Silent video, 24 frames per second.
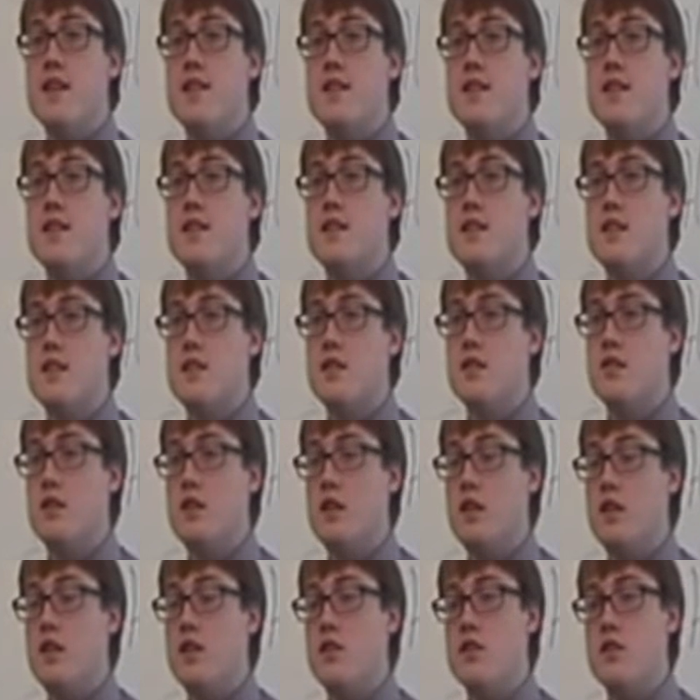in
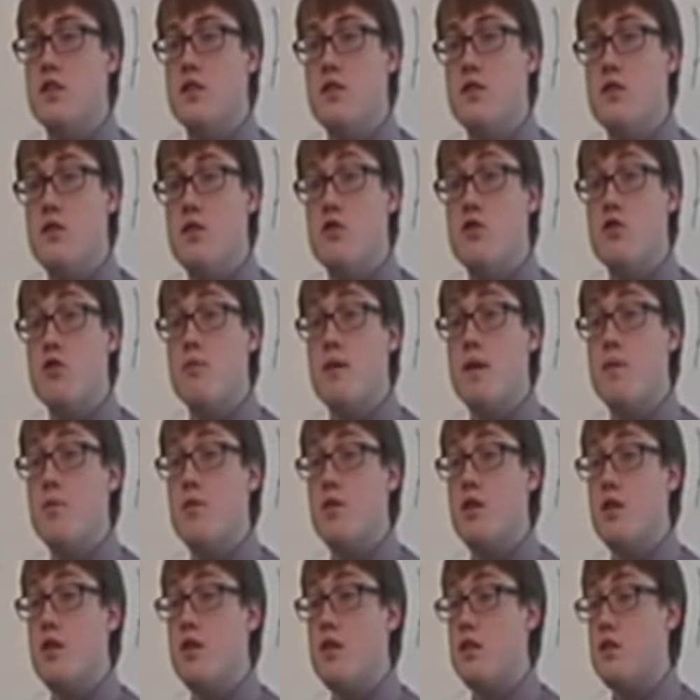Sicily, because you have to remember
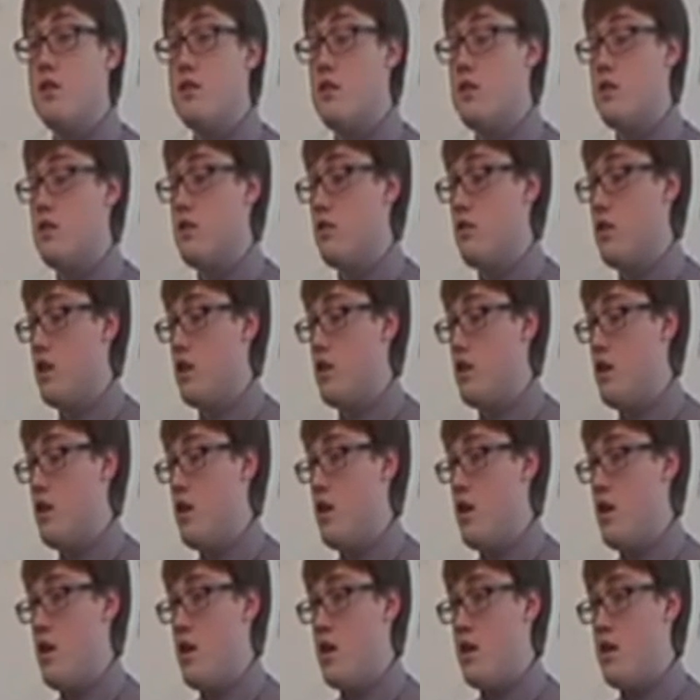that the
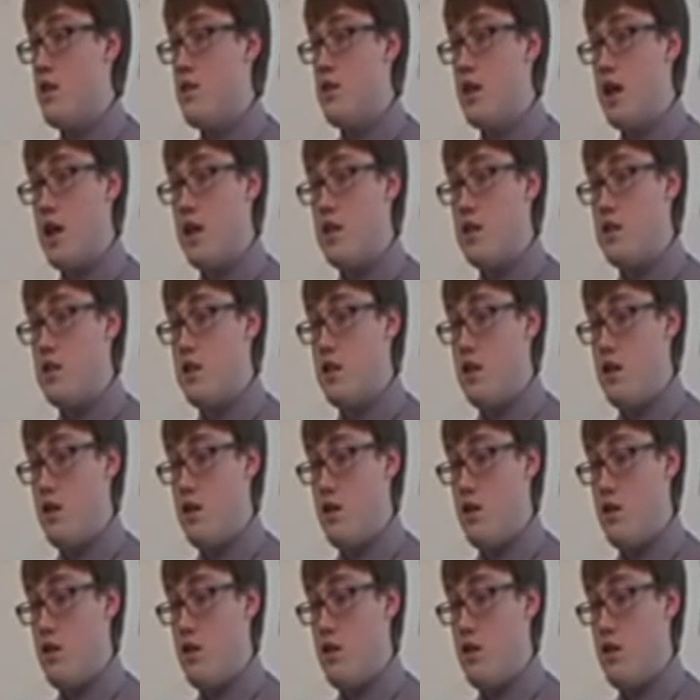Sicilian dynasty,